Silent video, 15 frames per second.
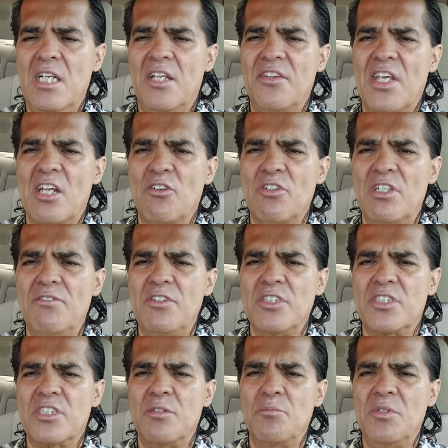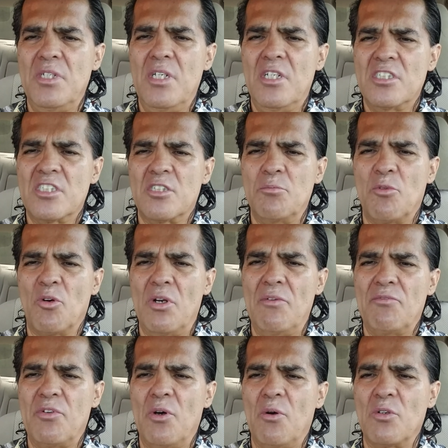That'll give you some more
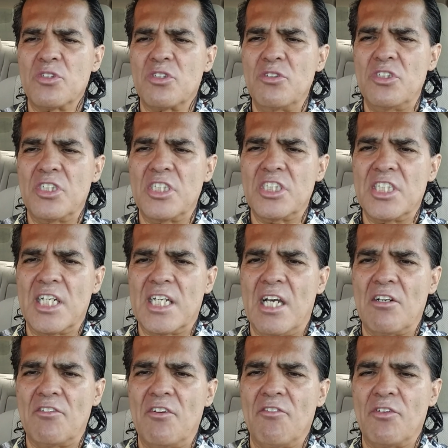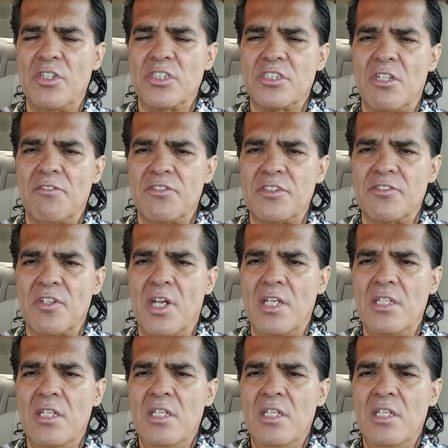info, so you can check out it for yourself if you like.